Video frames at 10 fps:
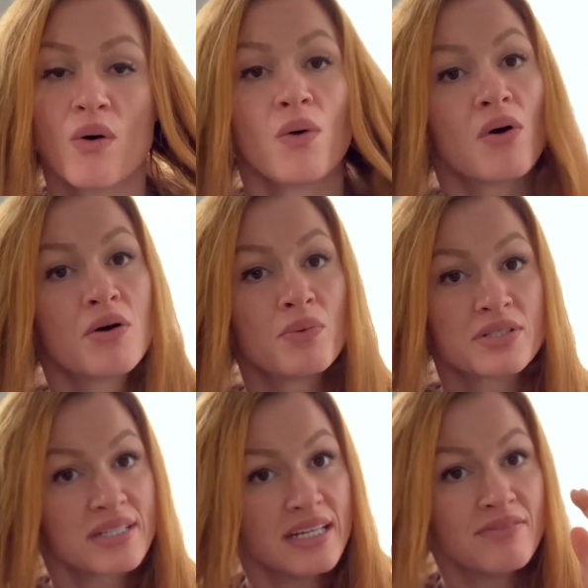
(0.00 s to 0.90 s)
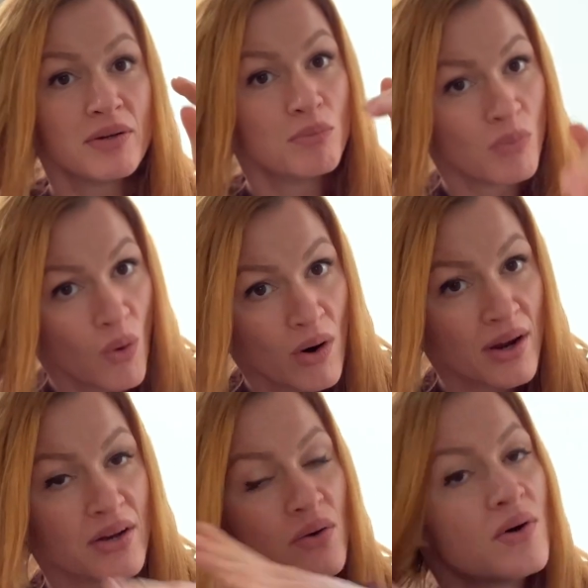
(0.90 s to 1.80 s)
Or what's even more
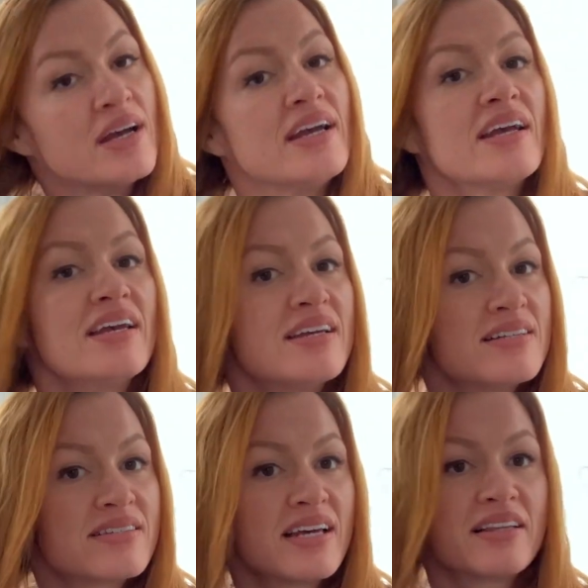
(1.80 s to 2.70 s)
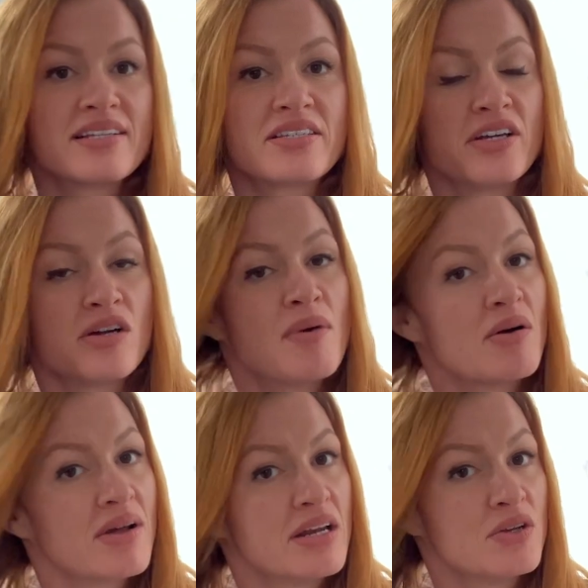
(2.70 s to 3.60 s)
annoying is, like, let's say you're about
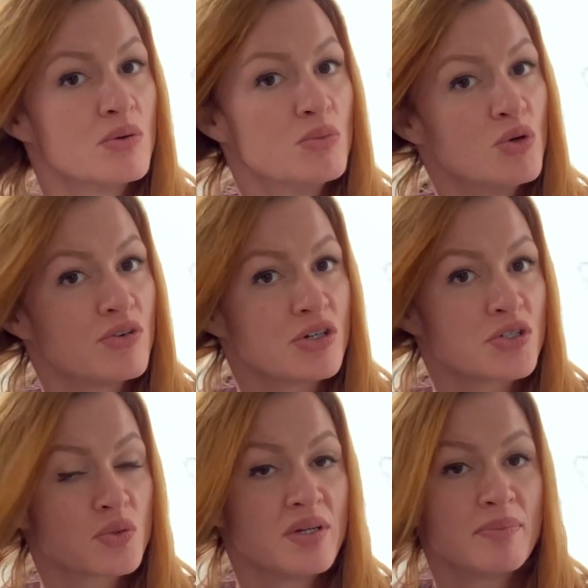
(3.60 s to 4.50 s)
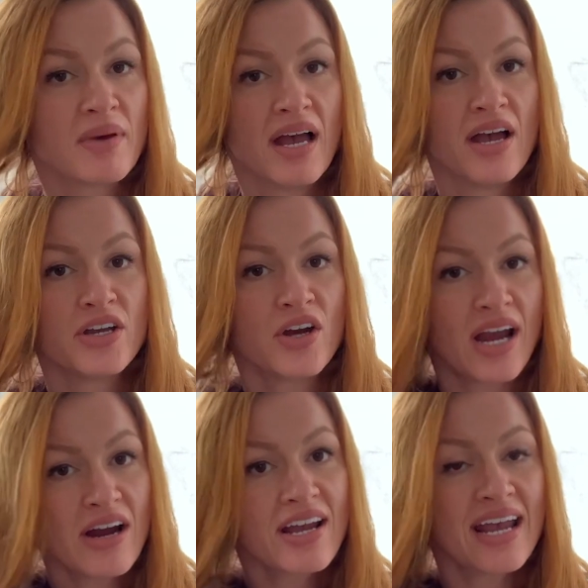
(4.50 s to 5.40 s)
ready to do a move or a sweep, your
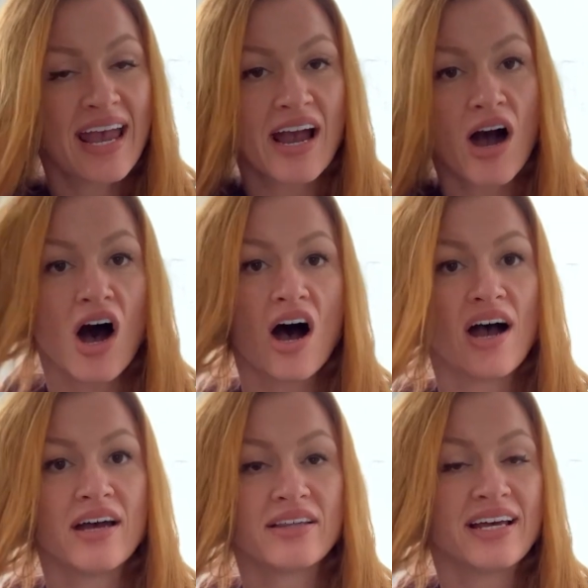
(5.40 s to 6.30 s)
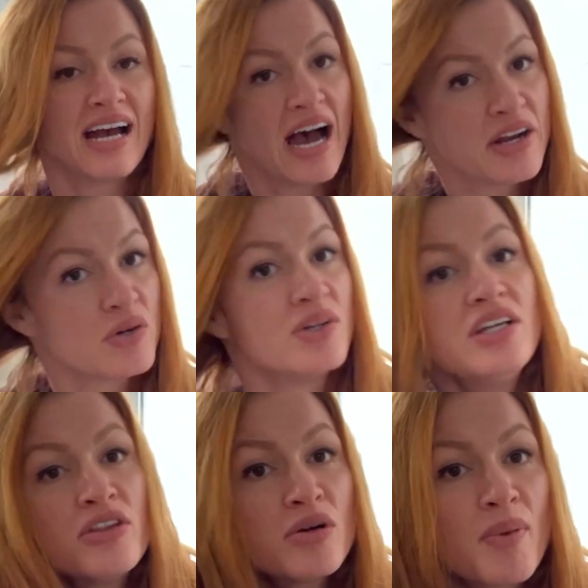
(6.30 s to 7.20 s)
hair can get caught like
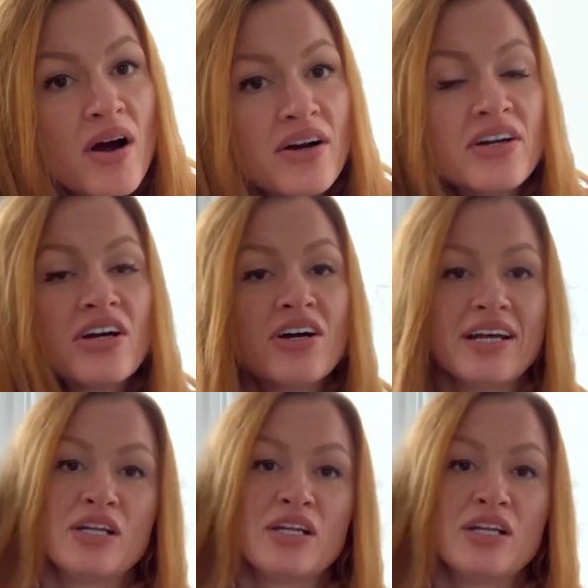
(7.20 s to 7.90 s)
underneath your partner, in your